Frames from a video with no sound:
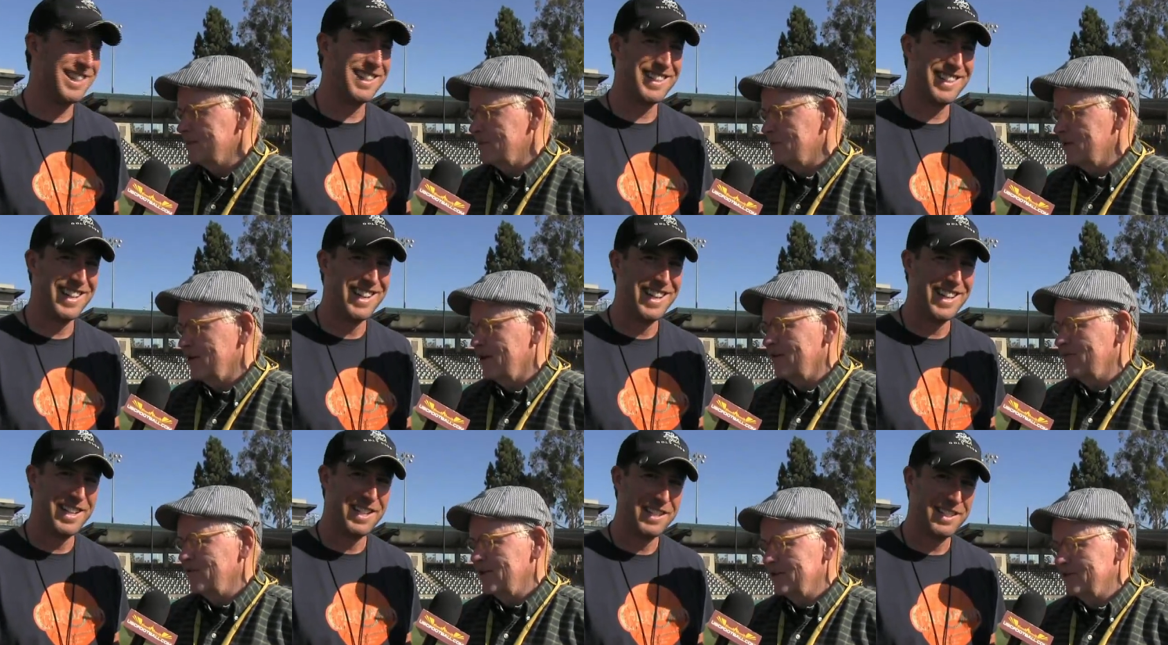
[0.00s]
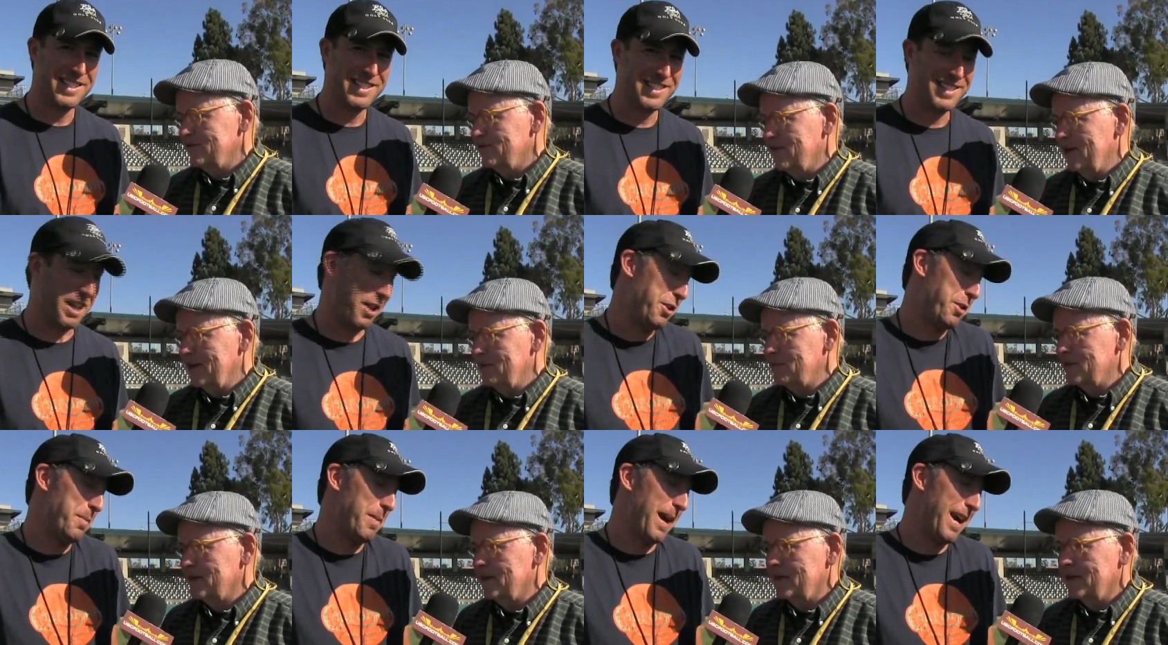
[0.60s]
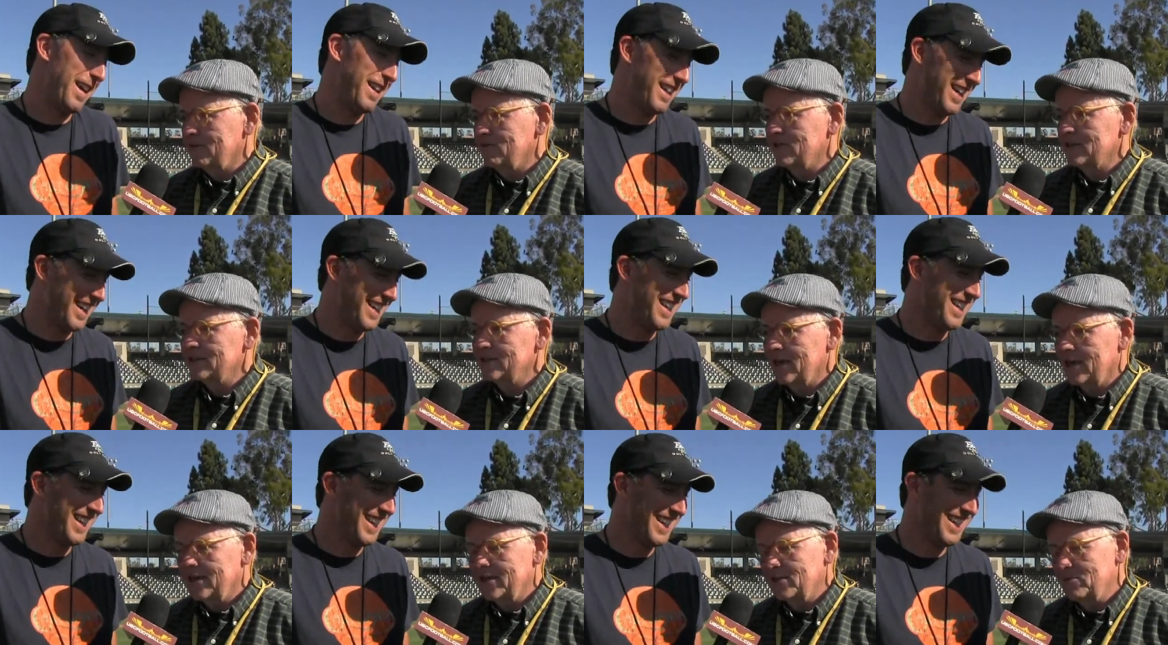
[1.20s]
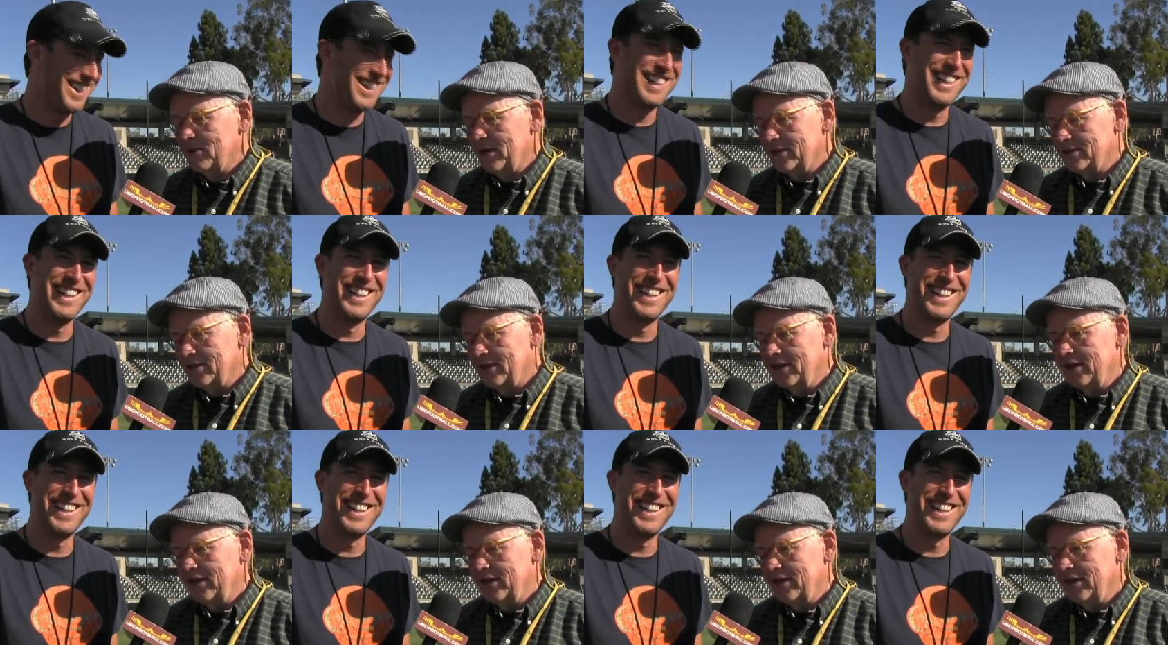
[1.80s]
Speaker 1: some of the offensive linemen kind of excited about